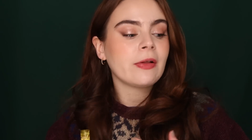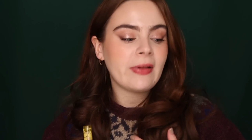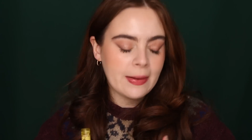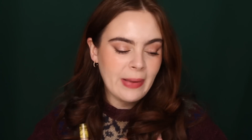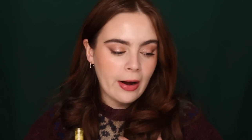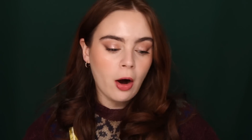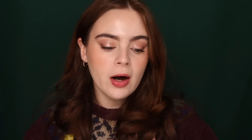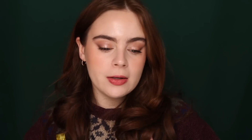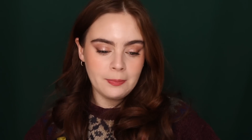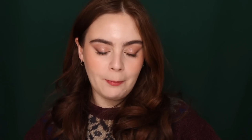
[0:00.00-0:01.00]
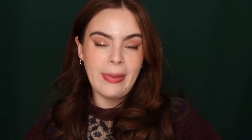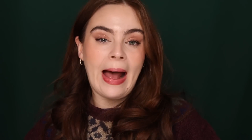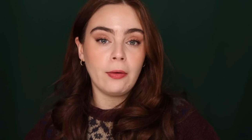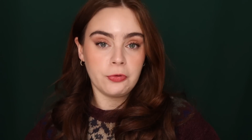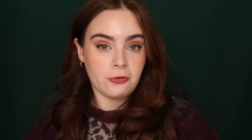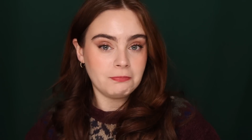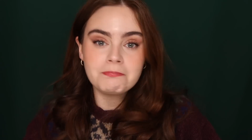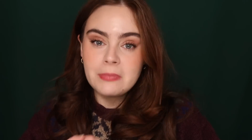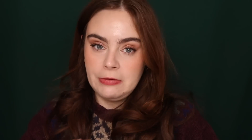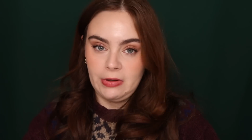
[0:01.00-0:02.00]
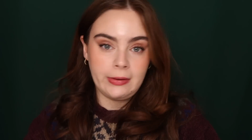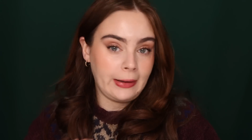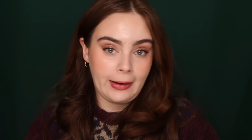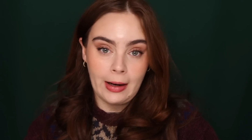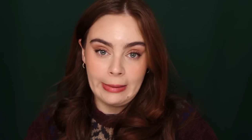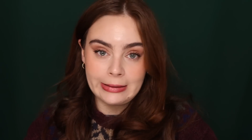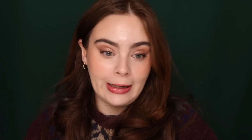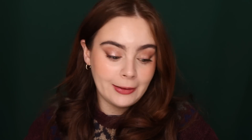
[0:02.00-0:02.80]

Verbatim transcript: like my heart pounds even thinking about